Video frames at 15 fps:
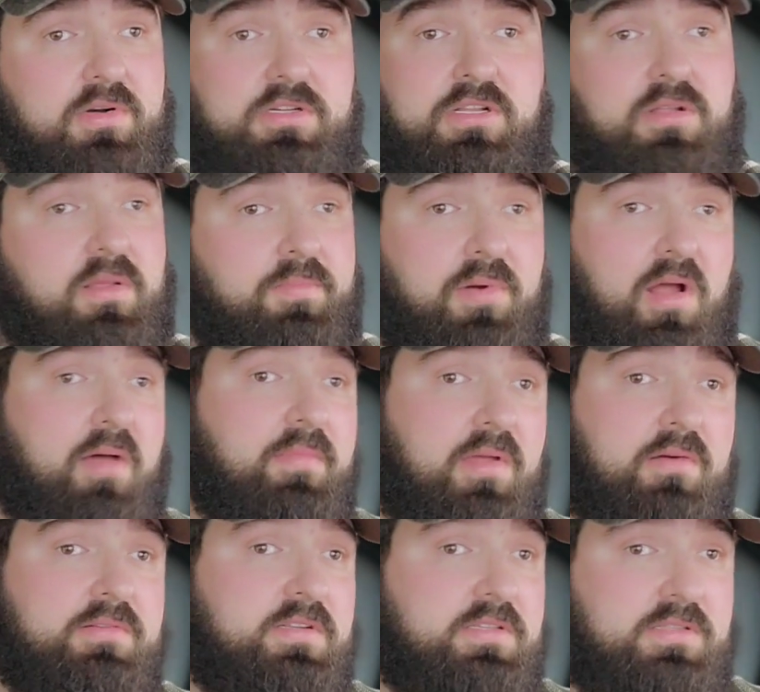It's the only problem,
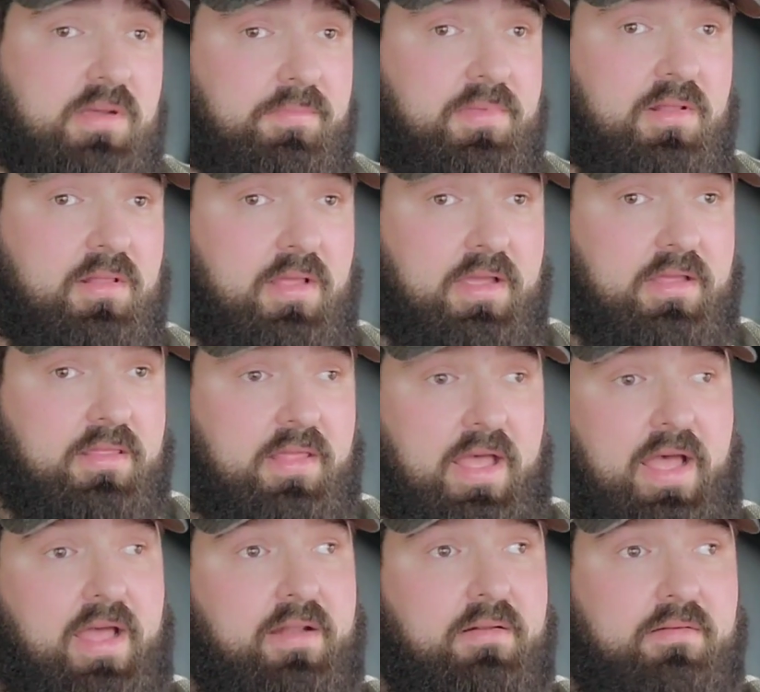though, is it's something like
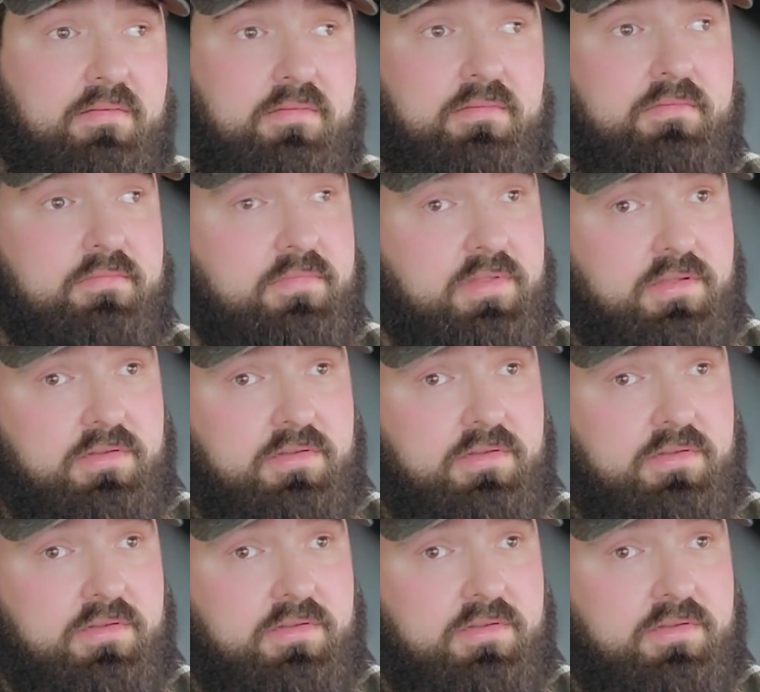that with